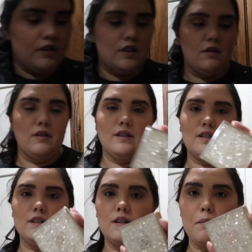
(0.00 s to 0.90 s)
So
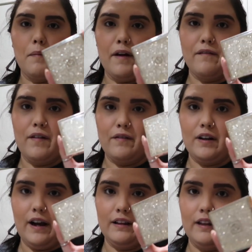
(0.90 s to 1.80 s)
this is my
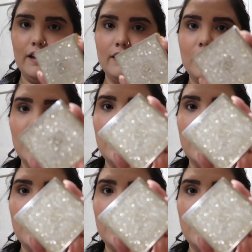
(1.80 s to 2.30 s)
favorite highlight.